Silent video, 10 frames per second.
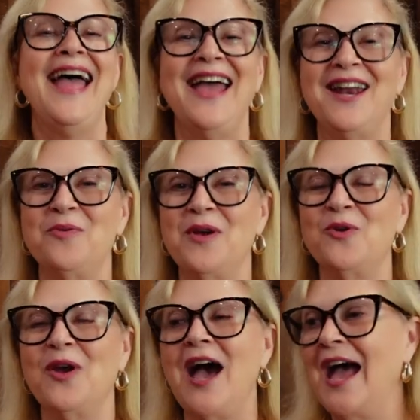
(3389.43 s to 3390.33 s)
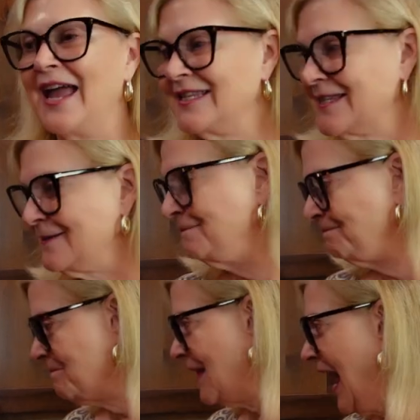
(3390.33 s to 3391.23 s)
Anyway, you guys,
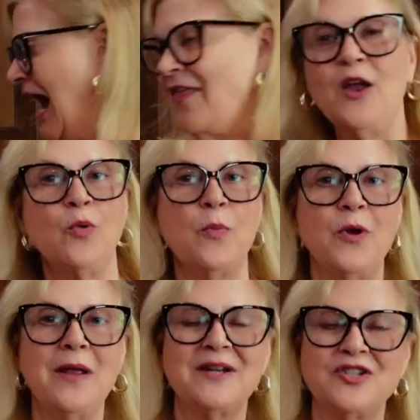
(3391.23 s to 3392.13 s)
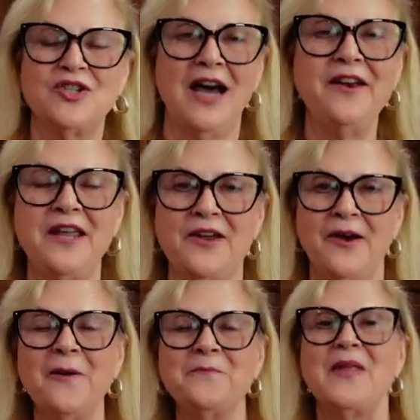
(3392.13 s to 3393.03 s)
I think we're pretty much done
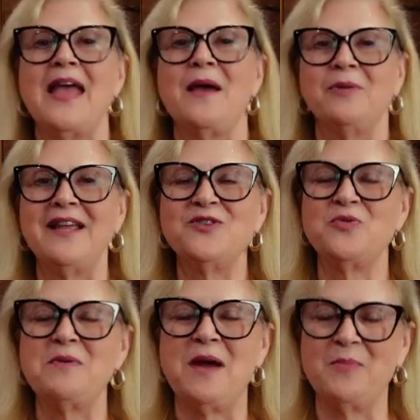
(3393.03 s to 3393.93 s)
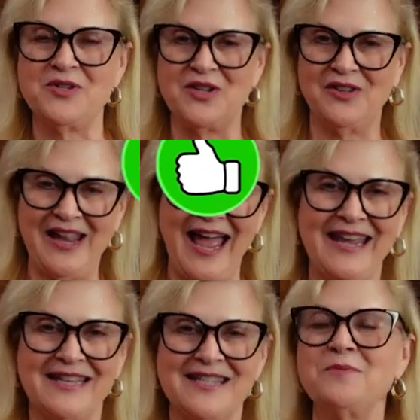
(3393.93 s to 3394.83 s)
here. Yeah. Please remember to
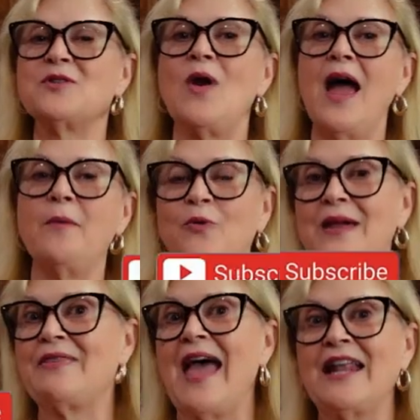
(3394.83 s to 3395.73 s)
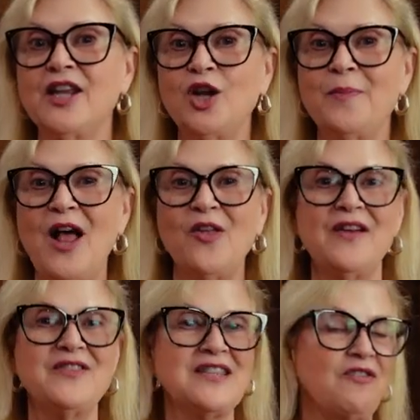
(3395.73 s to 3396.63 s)
like, subscribe, ring that little bell,
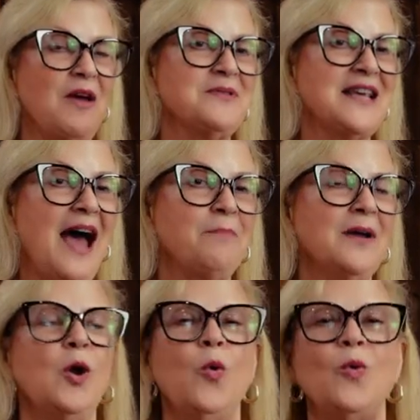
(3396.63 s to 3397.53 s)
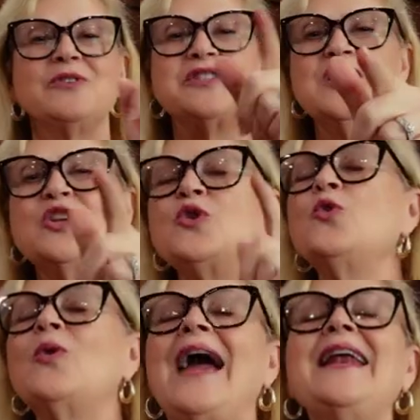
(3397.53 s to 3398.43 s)
give us a thumbs up. We'll see
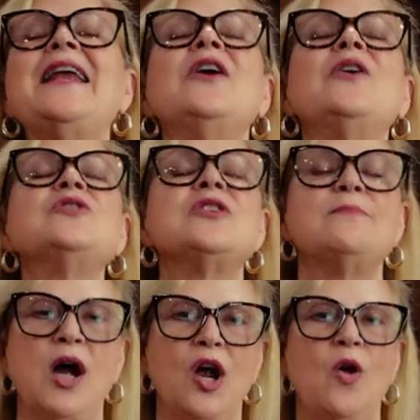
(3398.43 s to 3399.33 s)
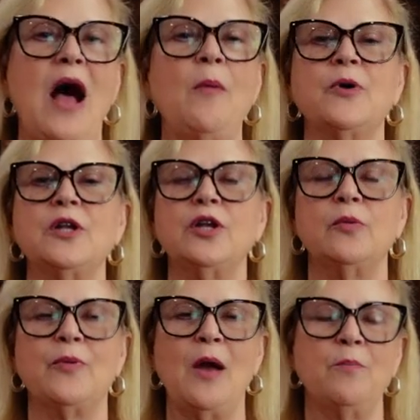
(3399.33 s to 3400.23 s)
you right here tomorrow. I'll put a little
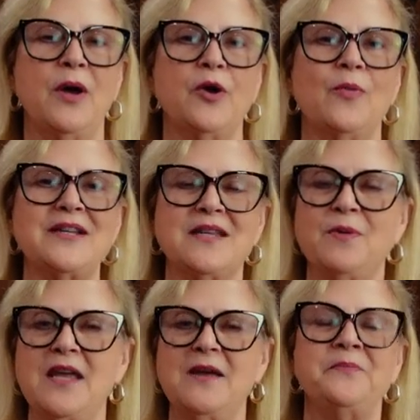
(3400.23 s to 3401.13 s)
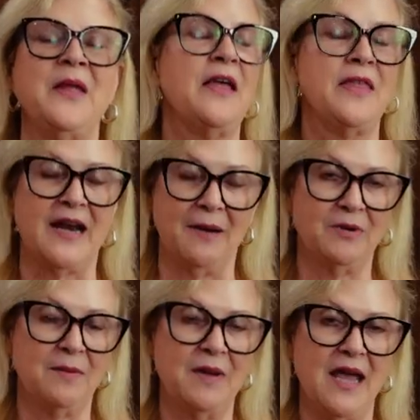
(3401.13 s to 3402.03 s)
brown butter recipe that I'm
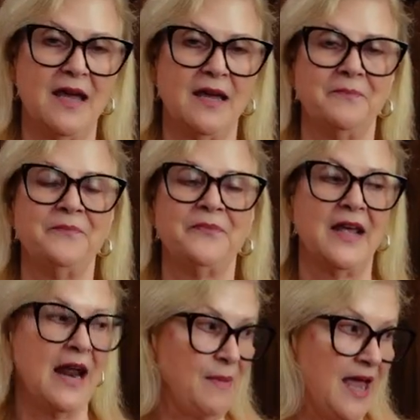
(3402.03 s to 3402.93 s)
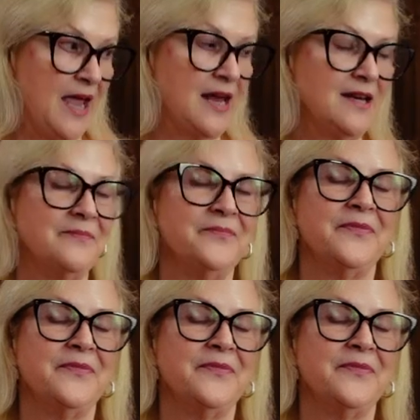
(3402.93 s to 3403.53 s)
going to make, that I made